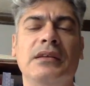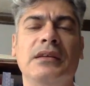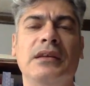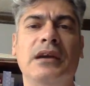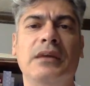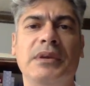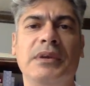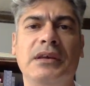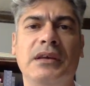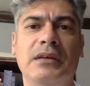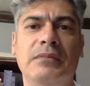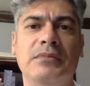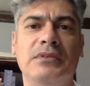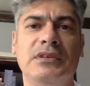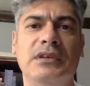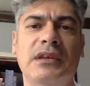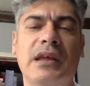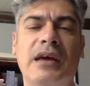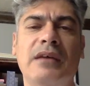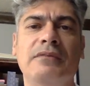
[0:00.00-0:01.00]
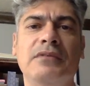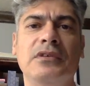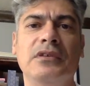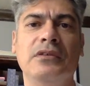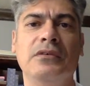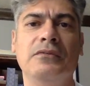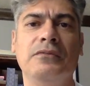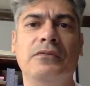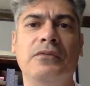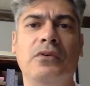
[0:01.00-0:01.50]
now becomes an
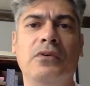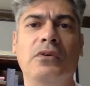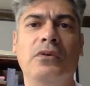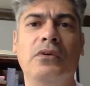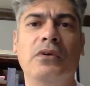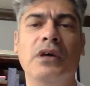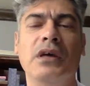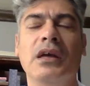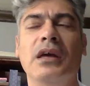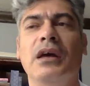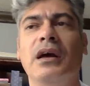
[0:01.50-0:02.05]
avenue for